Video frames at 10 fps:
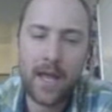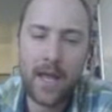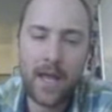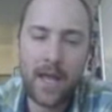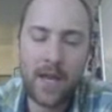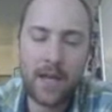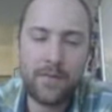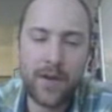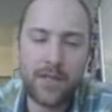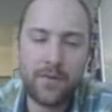
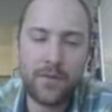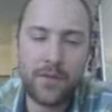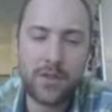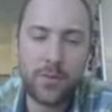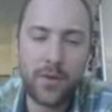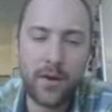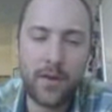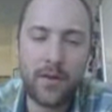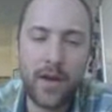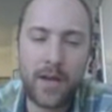and vice versa with our
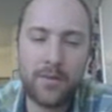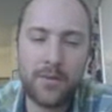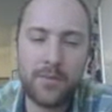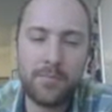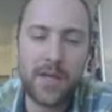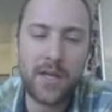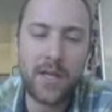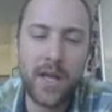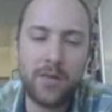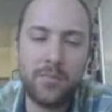other angles.
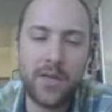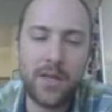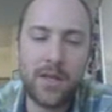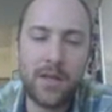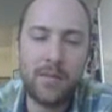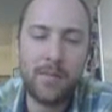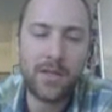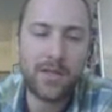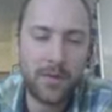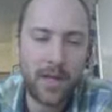Angle B
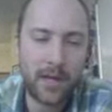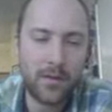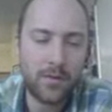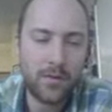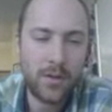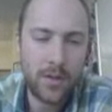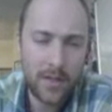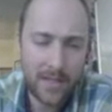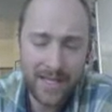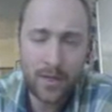must be
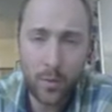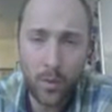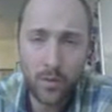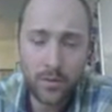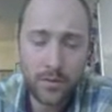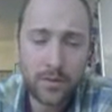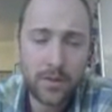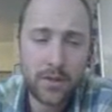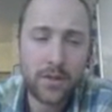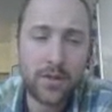equal,
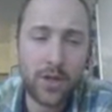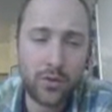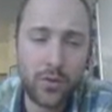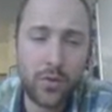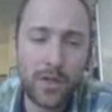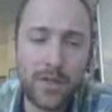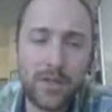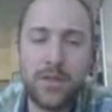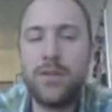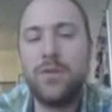
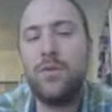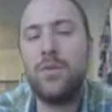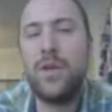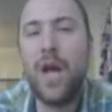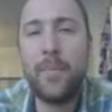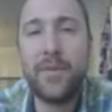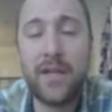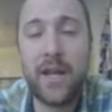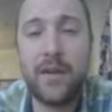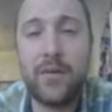congruent to the
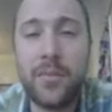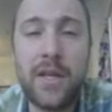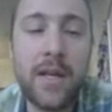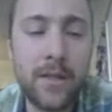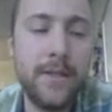opposite angle B